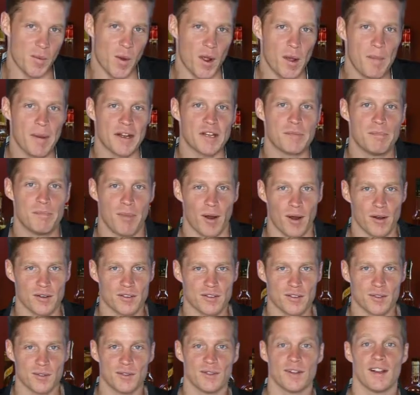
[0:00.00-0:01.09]
Welcome back to Bar
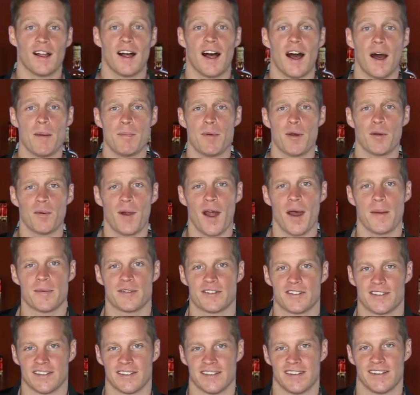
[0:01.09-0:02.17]
School. I'm Beau
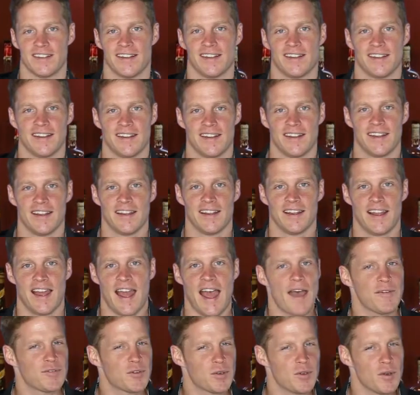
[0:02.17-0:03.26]
Robinson.
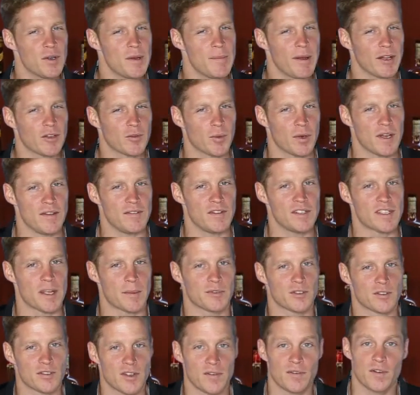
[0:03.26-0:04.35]
After doing about 20 of these
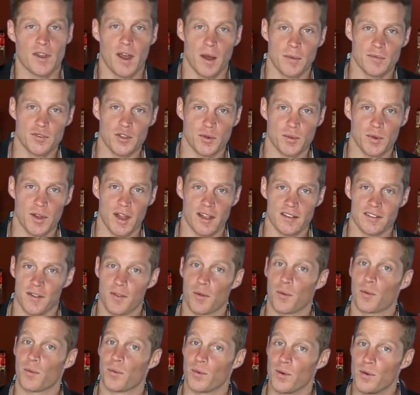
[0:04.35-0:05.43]
episodes, I've come to realize that
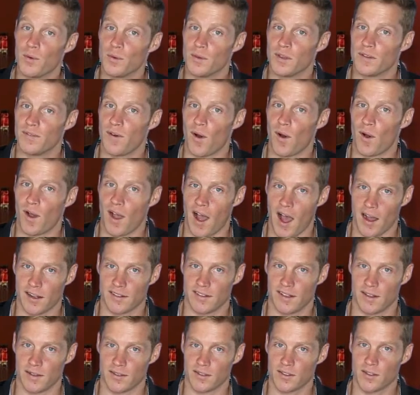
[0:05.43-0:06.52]
the root of all
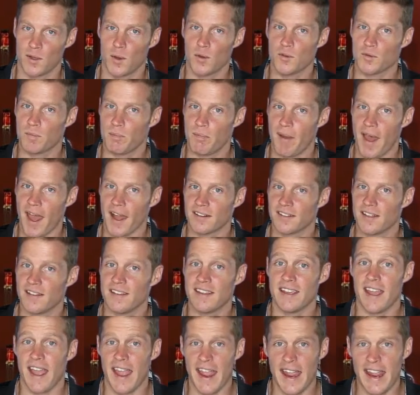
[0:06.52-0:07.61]
cocktails goes back to
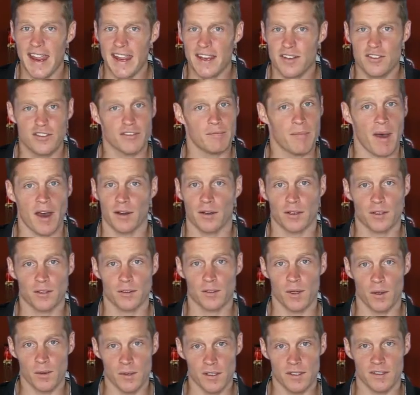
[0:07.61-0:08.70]
the age of modern
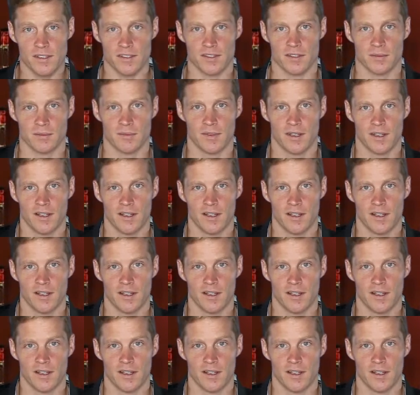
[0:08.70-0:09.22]
colonialism.